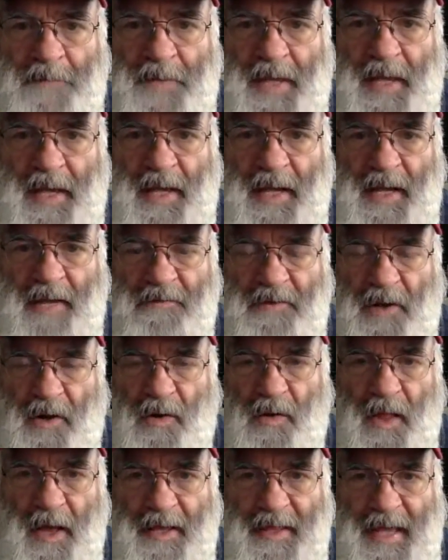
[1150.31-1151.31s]
And if you
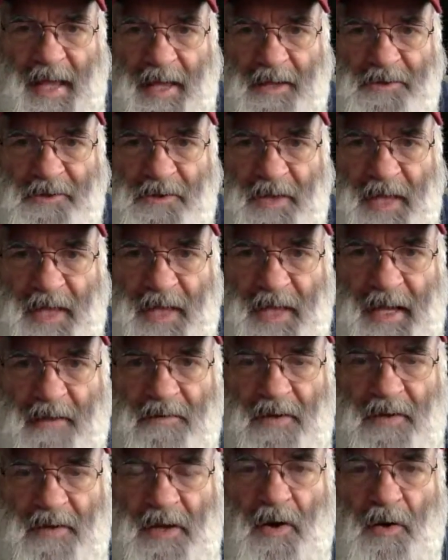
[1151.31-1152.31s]
don't like the answer they give
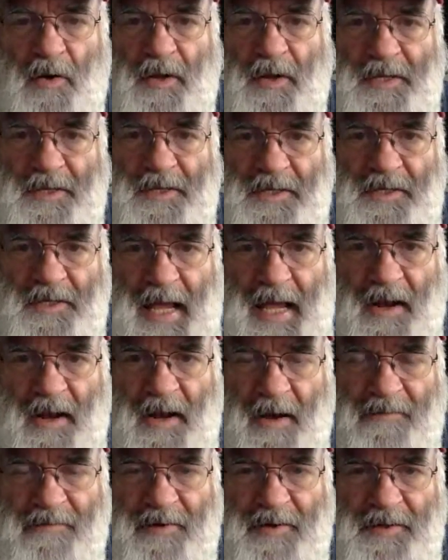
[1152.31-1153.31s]
you, go to the state
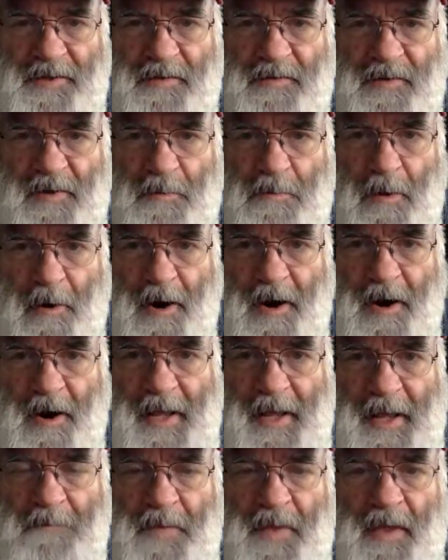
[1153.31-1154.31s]
office of your
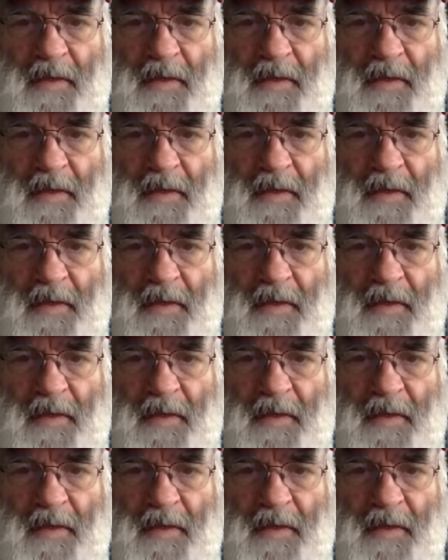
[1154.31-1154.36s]
party.